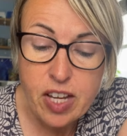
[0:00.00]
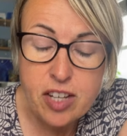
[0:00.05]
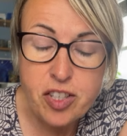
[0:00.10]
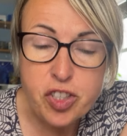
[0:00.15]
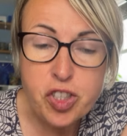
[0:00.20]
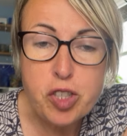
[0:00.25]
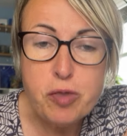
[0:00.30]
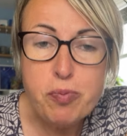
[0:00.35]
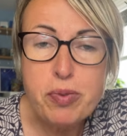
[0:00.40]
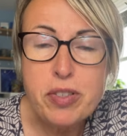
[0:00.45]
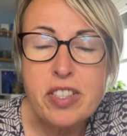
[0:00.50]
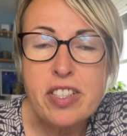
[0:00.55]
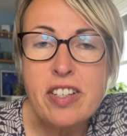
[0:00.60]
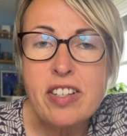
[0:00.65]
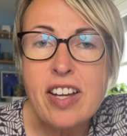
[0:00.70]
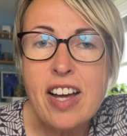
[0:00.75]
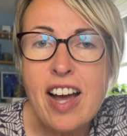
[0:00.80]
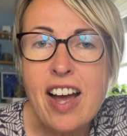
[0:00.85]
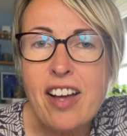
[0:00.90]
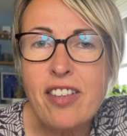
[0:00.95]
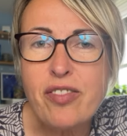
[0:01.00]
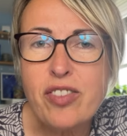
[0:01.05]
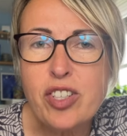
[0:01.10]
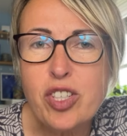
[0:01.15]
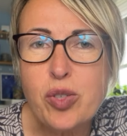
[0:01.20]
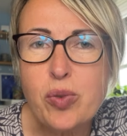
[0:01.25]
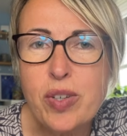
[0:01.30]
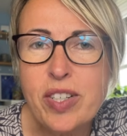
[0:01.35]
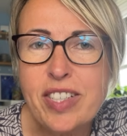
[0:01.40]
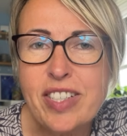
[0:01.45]
Jupiter at the
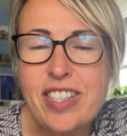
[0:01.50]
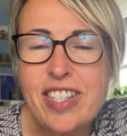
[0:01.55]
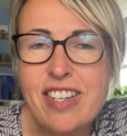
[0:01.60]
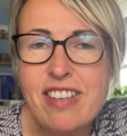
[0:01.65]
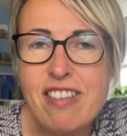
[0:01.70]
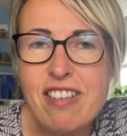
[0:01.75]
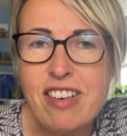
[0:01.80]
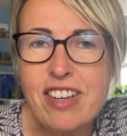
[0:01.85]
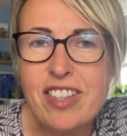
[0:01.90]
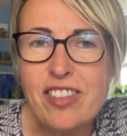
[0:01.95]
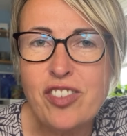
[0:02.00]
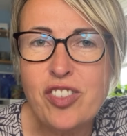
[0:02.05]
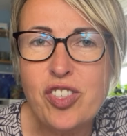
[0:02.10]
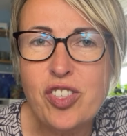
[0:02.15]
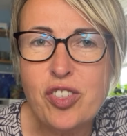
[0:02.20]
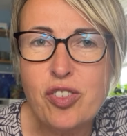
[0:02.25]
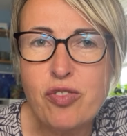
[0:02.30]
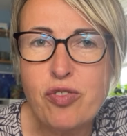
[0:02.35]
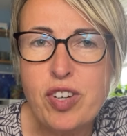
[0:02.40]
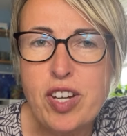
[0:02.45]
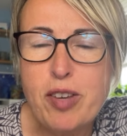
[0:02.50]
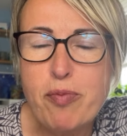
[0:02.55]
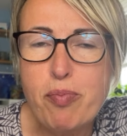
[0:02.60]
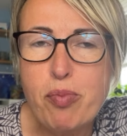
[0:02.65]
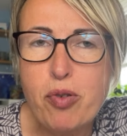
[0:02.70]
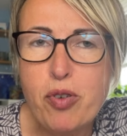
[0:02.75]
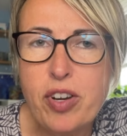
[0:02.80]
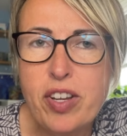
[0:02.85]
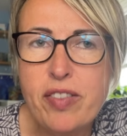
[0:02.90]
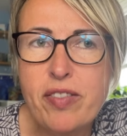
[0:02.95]
29th degree
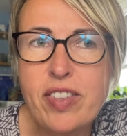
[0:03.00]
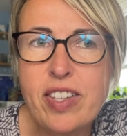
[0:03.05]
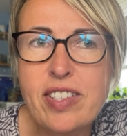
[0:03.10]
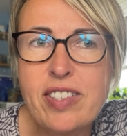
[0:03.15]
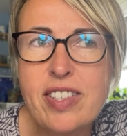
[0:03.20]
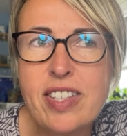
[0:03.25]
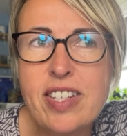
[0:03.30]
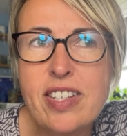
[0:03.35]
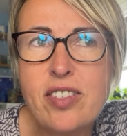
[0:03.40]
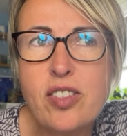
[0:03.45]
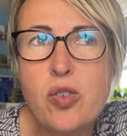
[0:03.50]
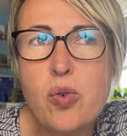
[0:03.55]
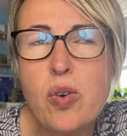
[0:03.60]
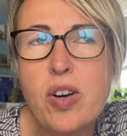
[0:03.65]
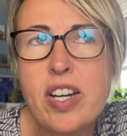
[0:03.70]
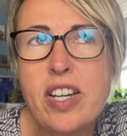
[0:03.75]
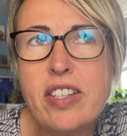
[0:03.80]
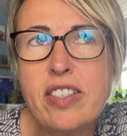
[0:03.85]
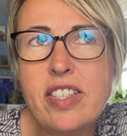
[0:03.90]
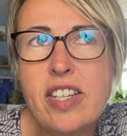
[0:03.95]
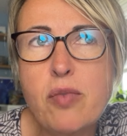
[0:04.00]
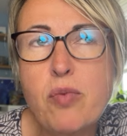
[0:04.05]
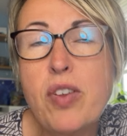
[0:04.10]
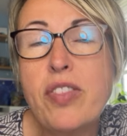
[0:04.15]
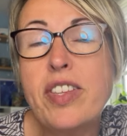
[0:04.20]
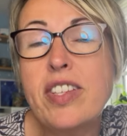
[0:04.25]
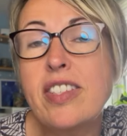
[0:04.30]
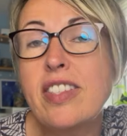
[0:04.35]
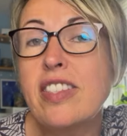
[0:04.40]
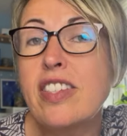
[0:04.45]
point. This is quite, well,
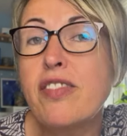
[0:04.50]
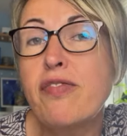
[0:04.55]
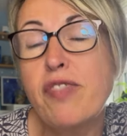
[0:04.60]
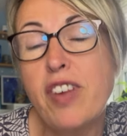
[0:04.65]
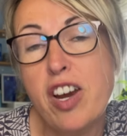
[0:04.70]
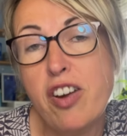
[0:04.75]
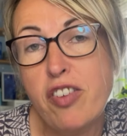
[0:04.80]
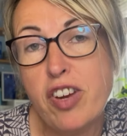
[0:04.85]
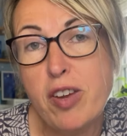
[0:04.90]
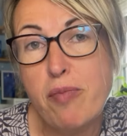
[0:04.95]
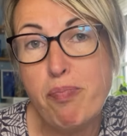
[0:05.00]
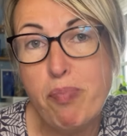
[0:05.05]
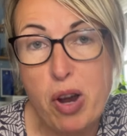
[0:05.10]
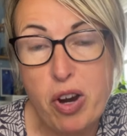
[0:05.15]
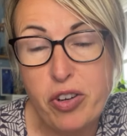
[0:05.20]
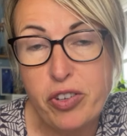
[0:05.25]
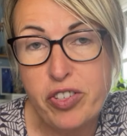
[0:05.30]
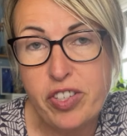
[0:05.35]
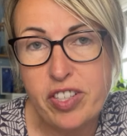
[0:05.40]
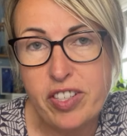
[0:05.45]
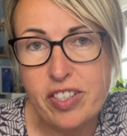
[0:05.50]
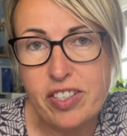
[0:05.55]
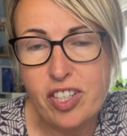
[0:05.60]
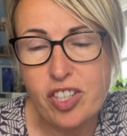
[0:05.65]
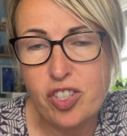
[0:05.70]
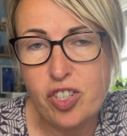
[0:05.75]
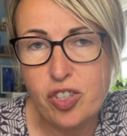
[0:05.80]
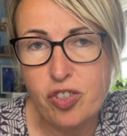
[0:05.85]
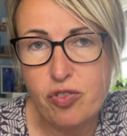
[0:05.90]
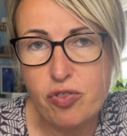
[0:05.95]
this is a very
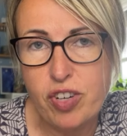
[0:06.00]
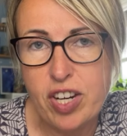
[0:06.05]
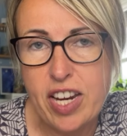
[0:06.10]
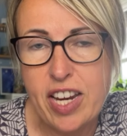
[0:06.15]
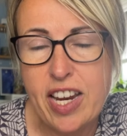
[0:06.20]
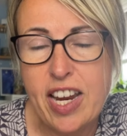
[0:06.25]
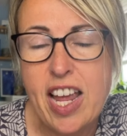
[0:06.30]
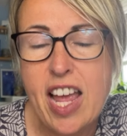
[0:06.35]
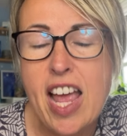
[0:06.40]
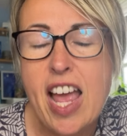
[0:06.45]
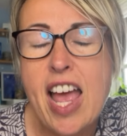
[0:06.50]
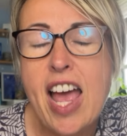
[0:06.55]
potent degree.